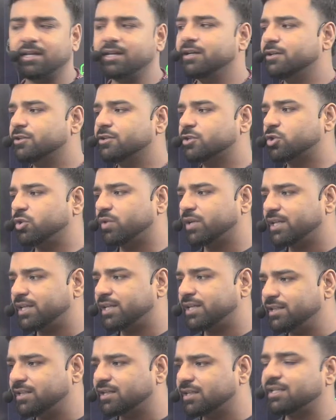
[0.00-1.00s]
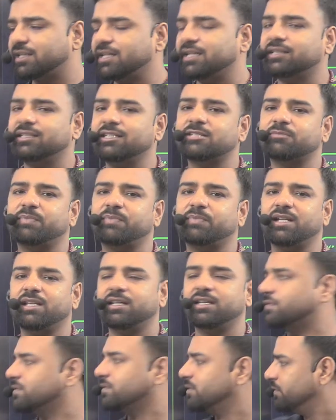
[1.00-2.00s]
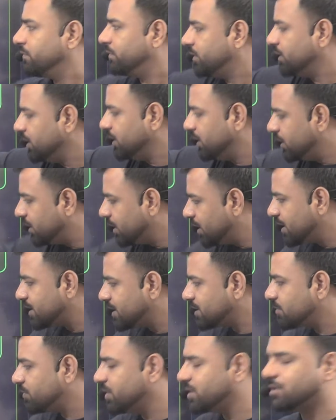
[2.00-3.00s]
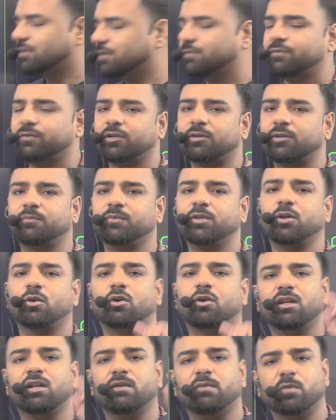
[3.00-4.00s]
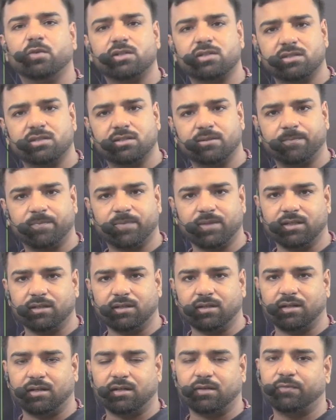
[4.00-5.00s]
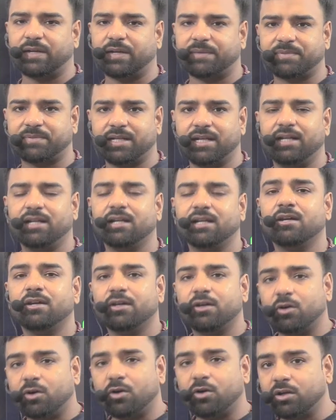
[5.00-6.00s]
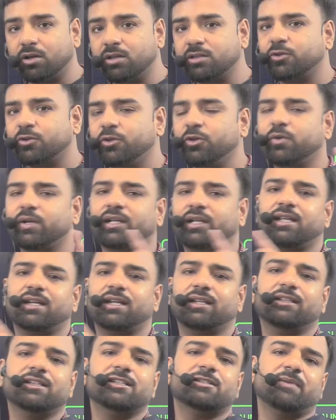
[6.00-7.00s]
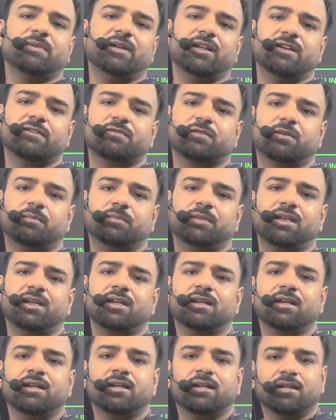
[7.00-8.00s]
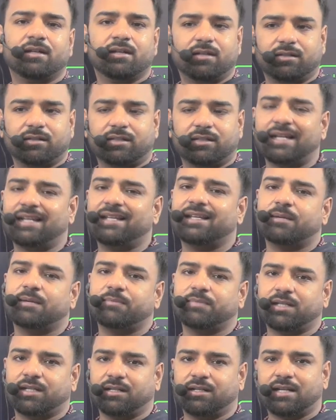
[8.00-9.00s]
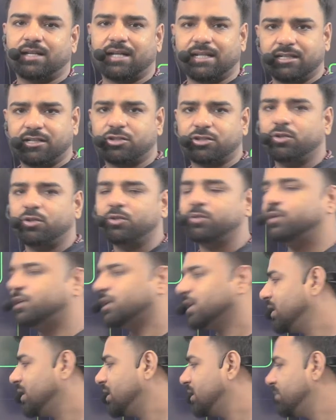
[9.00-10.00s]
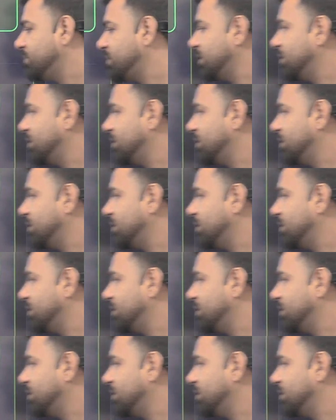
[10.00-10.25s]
So you can either take these PDFs with the detailed explanation from the Oliveboard's website, or also you can take these PDFs from the Telegram channel. I'll just show you the Telegram channel